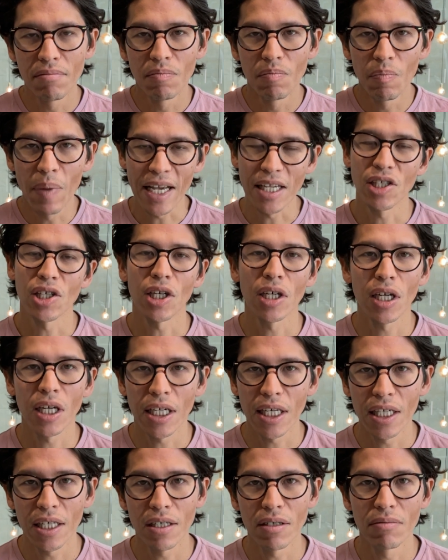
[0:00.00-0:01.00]

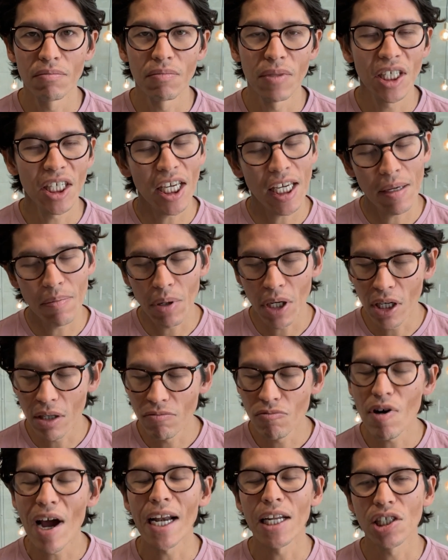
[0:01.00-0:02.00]
basically keep it
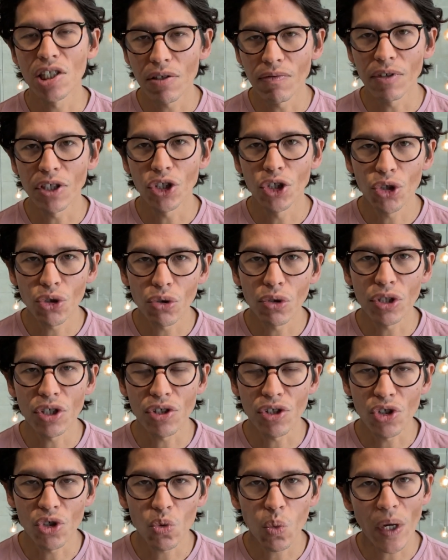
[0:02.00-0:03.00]
relatively short
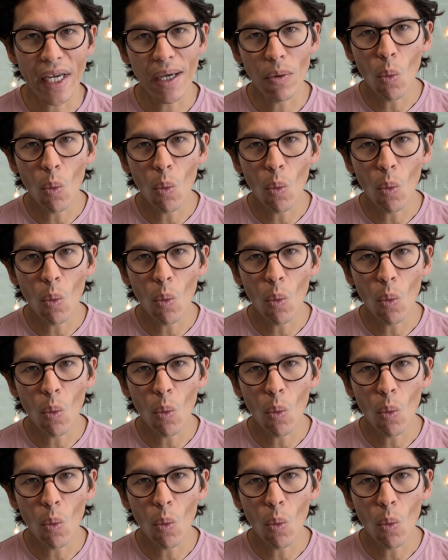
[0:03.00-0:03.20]
and sweet.